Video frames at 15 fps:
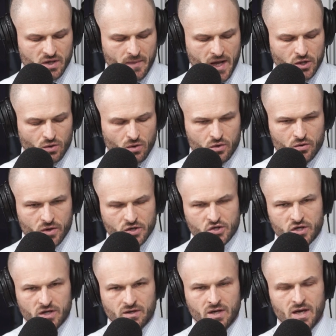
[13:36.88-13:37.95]
Emmanuel
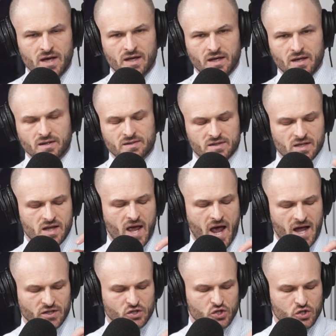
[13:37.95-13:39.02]
Christian. EC
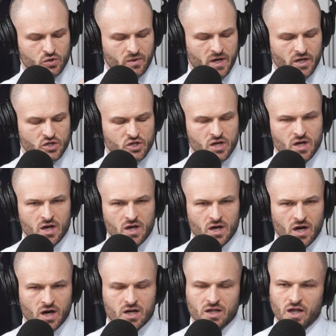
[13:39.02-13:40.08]
at Stritch,
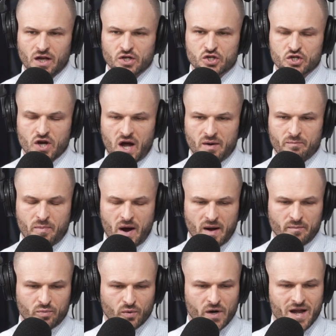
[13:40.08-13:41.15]
a clutch shot by
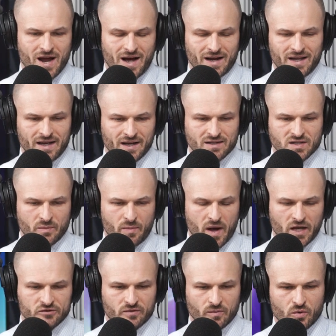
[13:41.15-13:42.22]
Breon Hicks, a
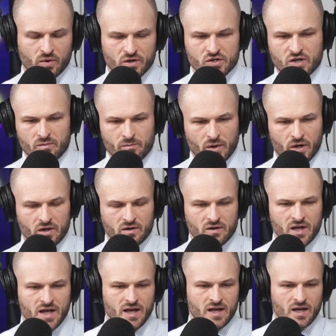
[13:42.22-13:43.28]
pass from Christian Burton.
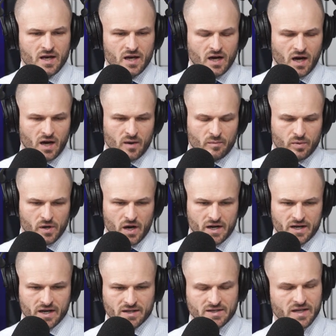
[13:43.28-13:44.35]
Breon
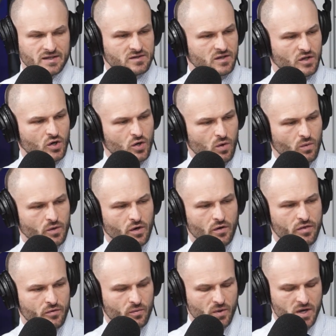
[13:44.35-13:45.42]
Hicks hits the corner
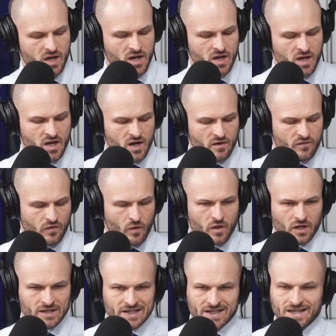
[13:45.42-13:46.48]
three for
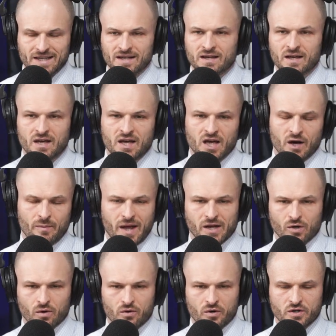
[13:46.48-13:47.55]
the lead.
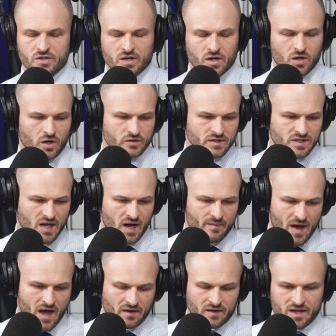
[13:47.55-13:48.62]
Emmanuel Christian calls a
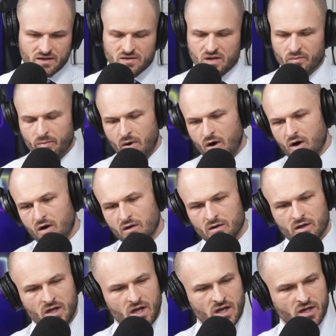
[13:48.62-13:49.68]
timeout, gets the
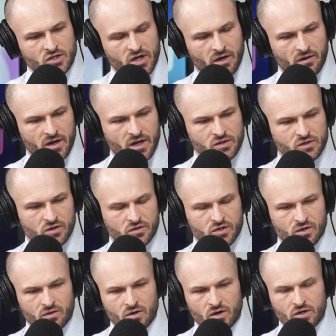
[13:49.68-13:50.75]
ball. Jerry Easter
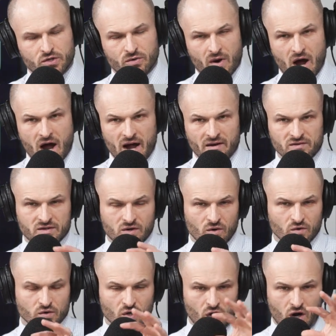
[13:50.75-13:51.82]
Jr. drives,
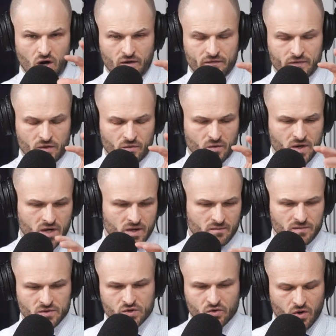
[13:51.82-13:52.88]
goes off the
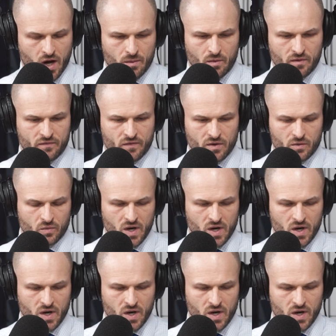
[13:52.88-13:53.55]
rim, scramble for the